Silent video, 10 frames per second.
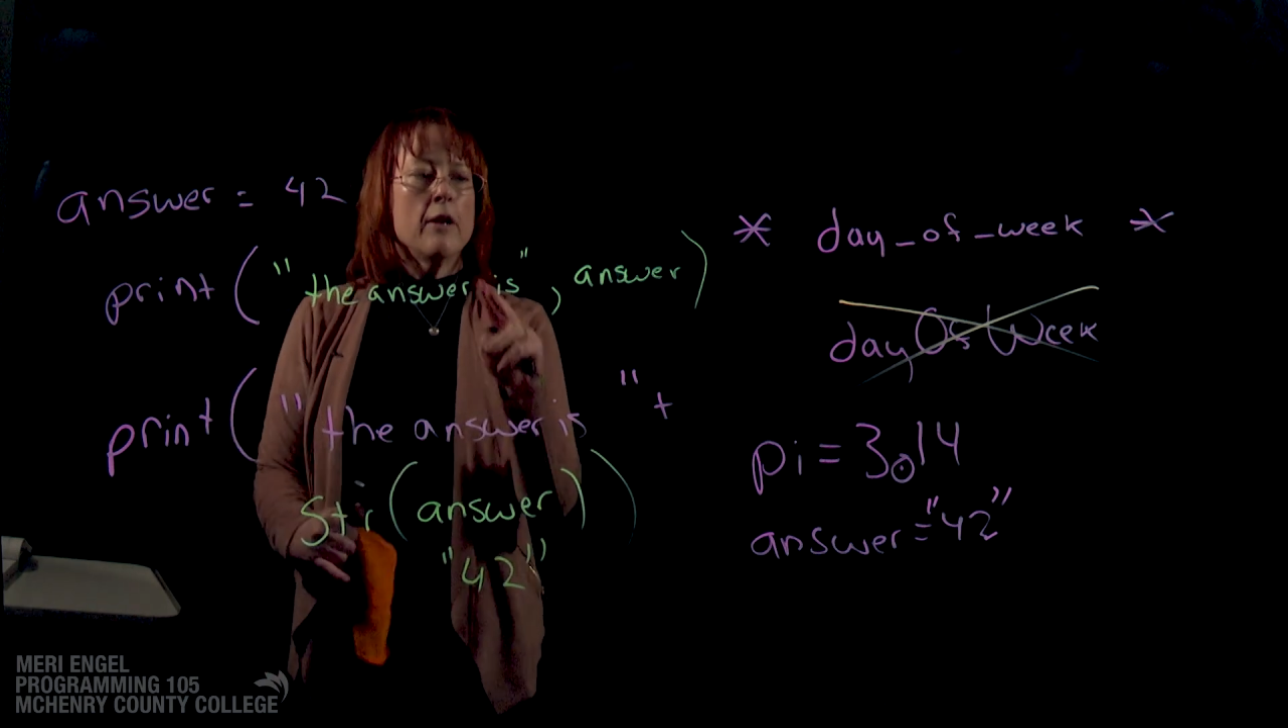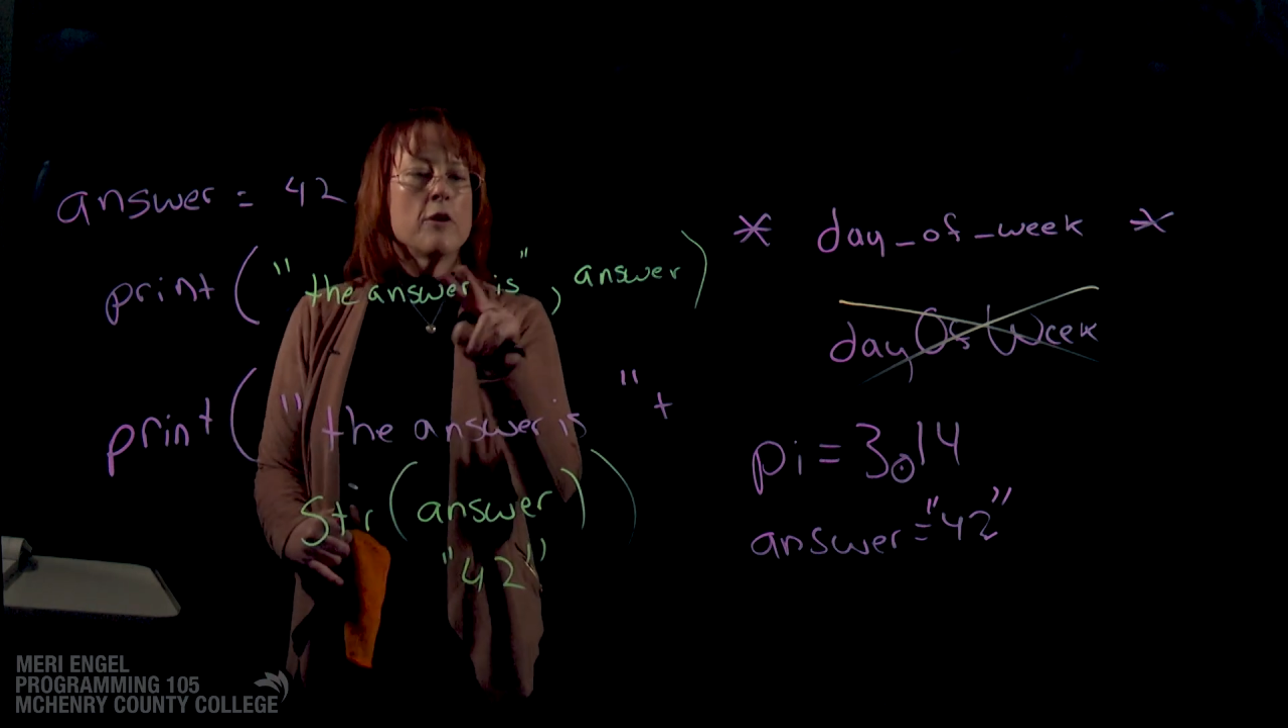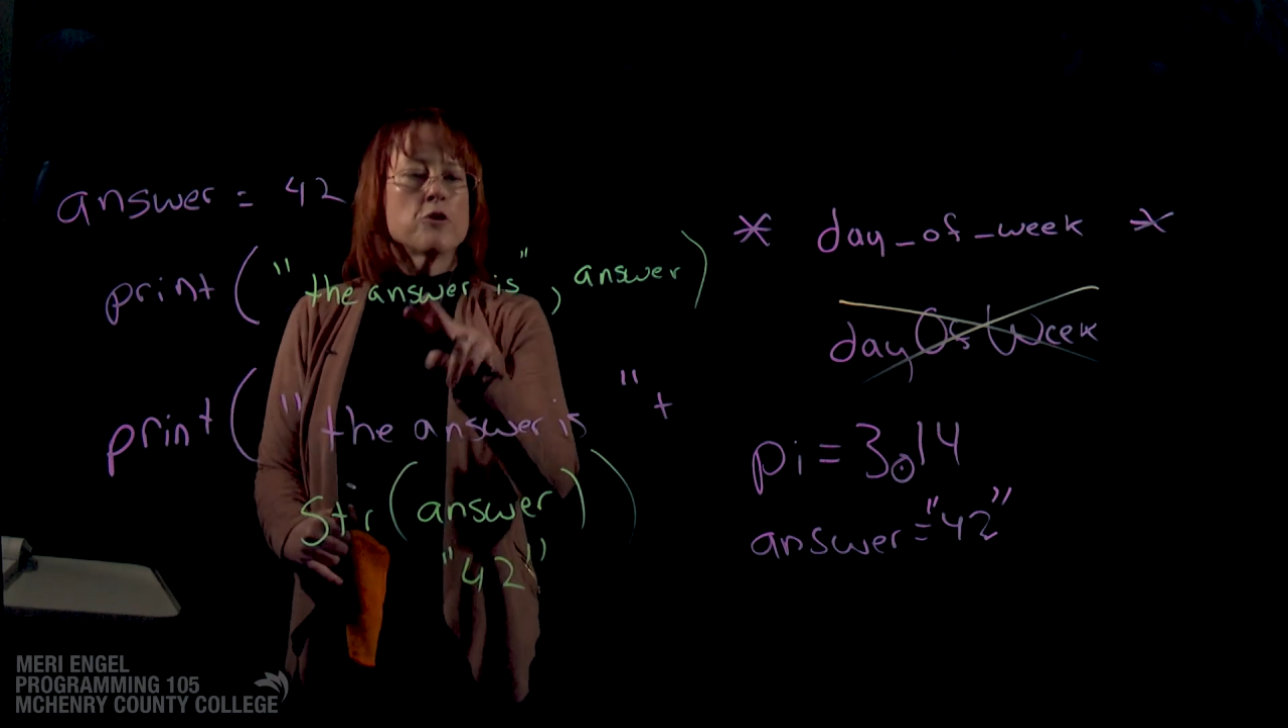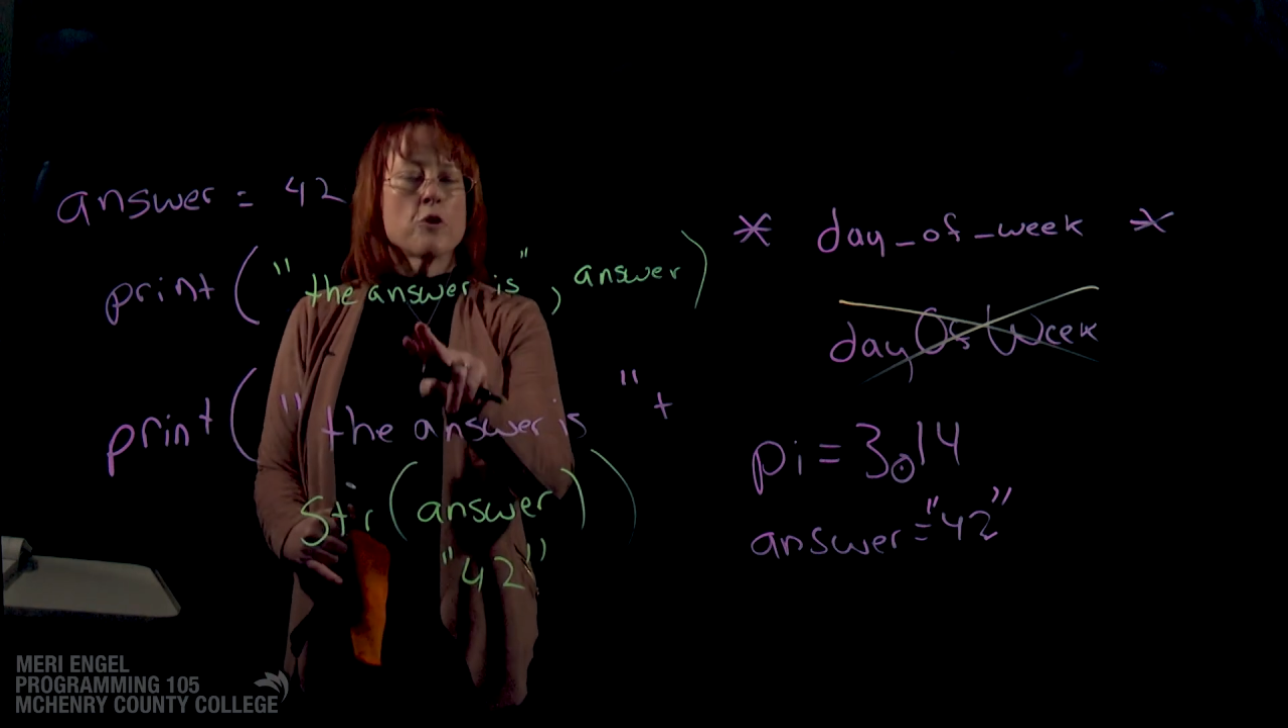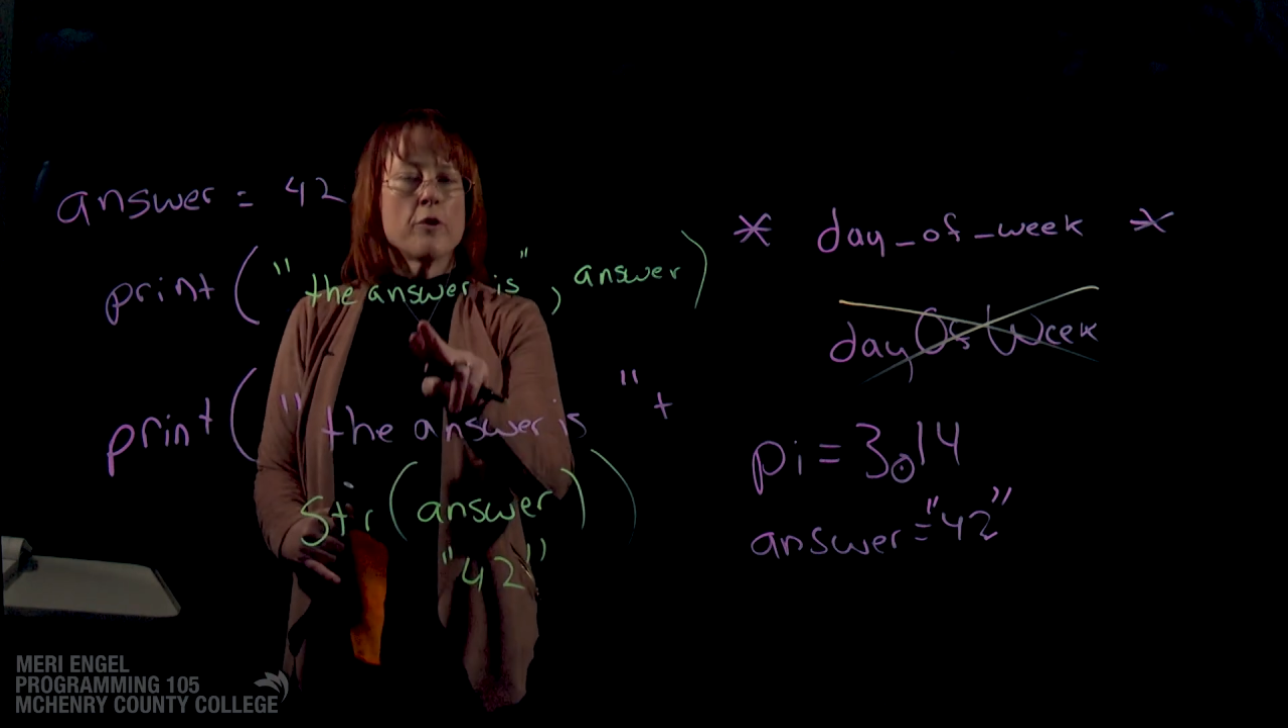
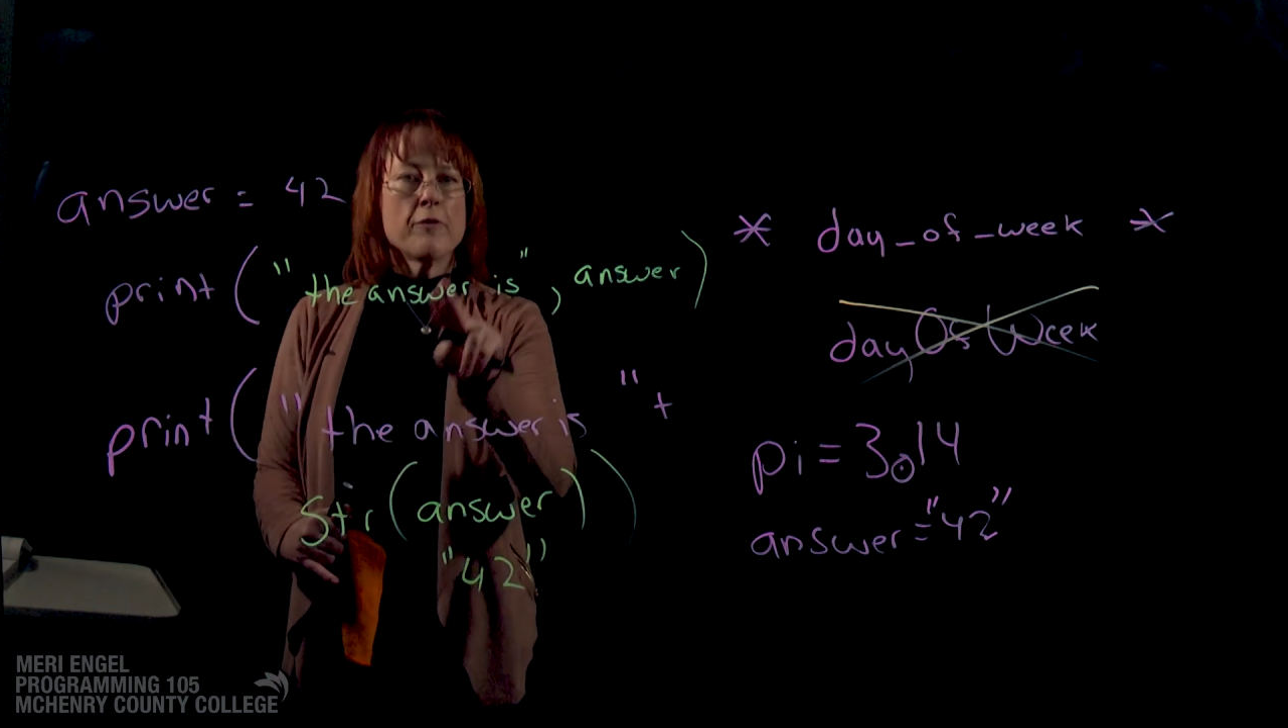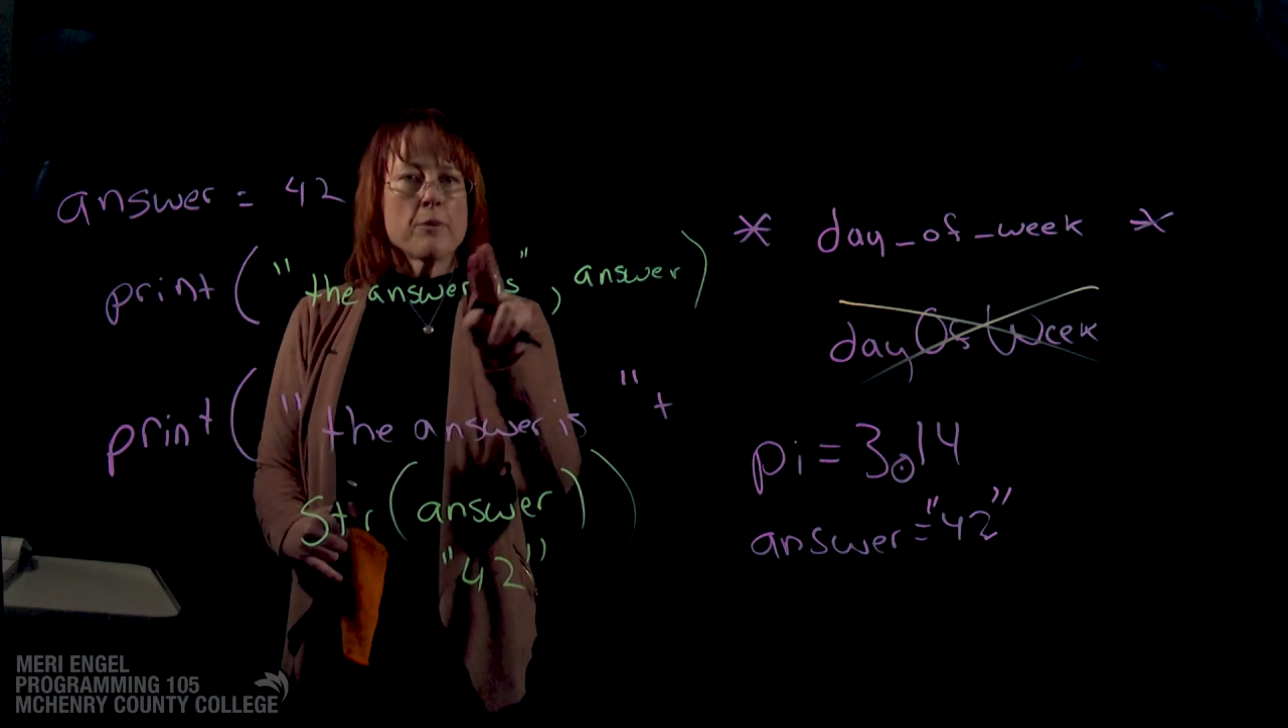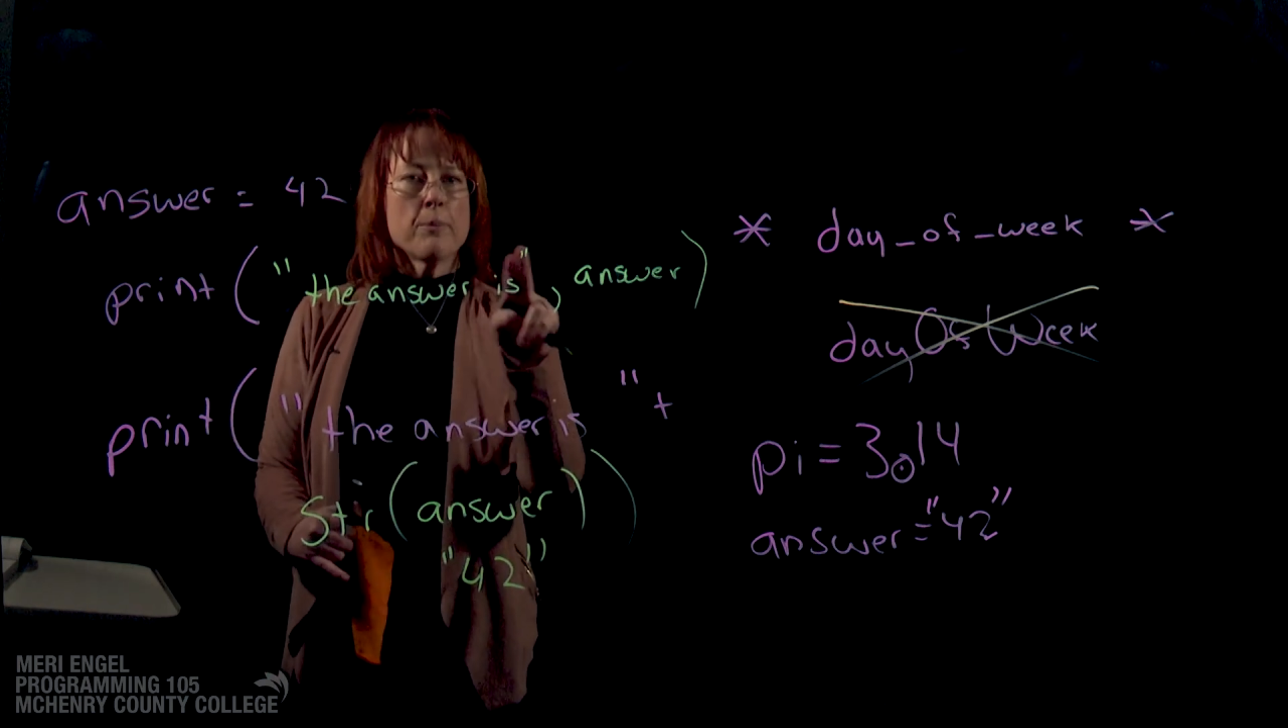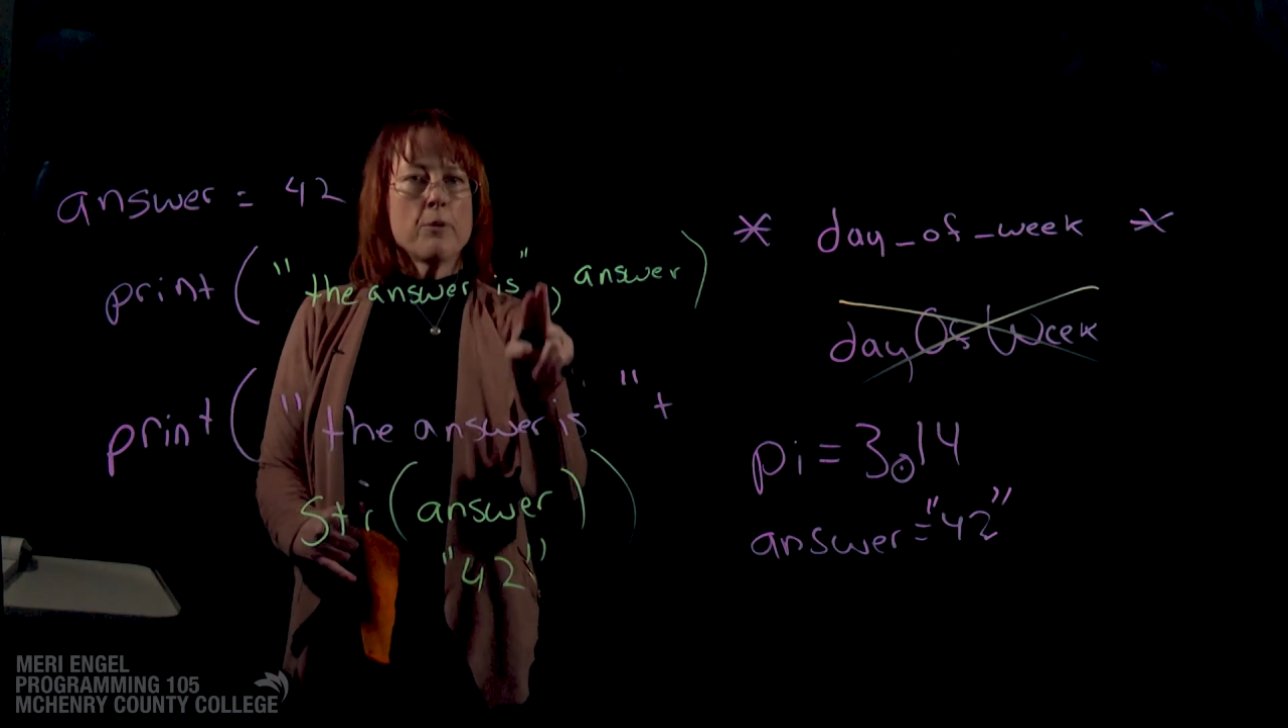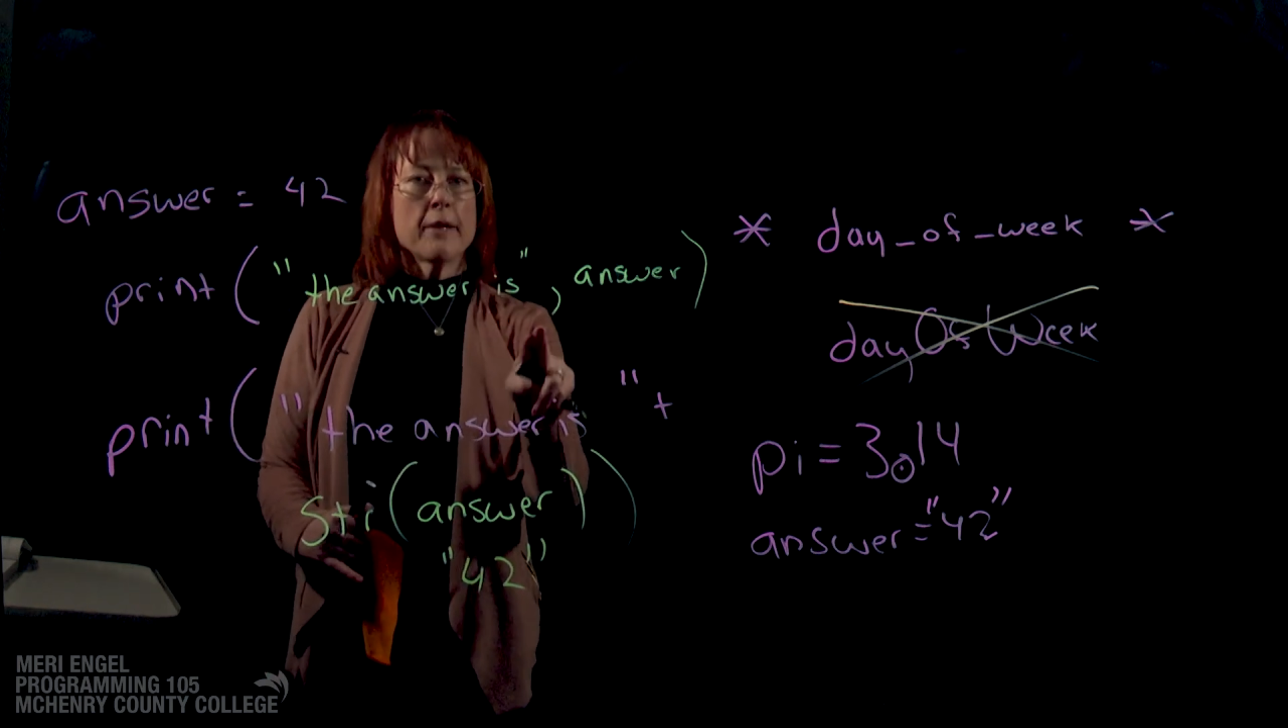So if you're
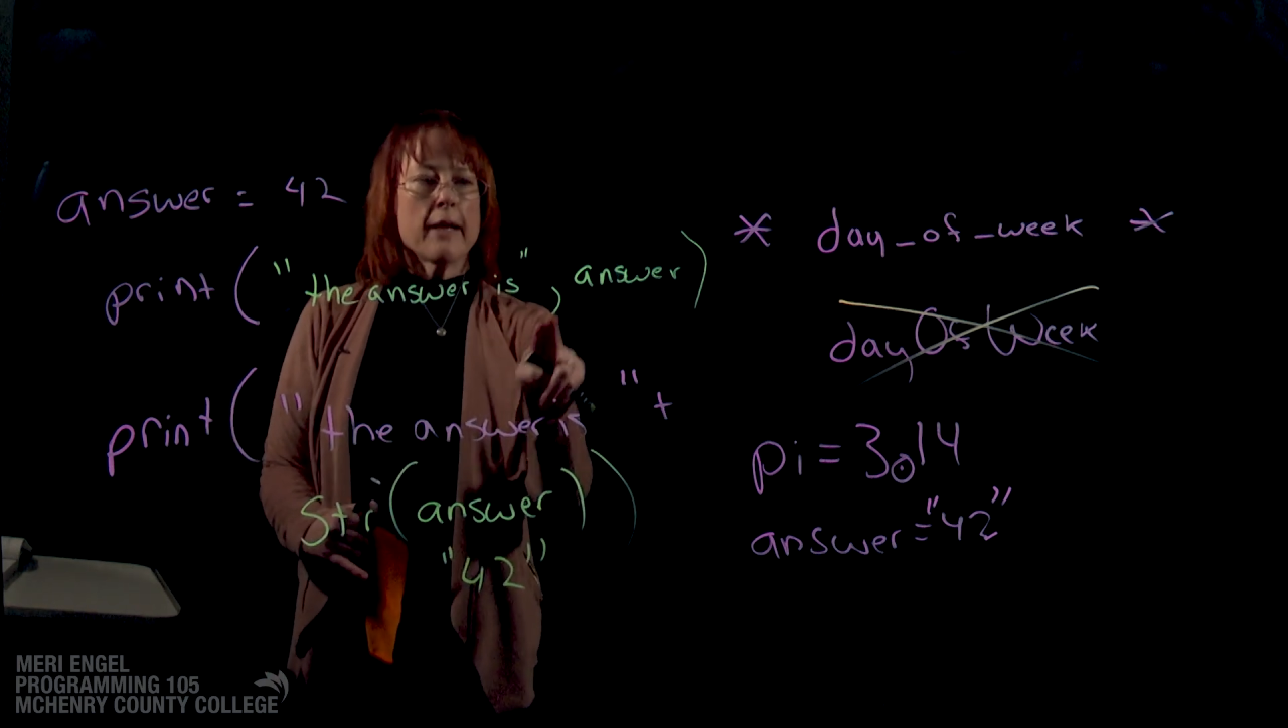putting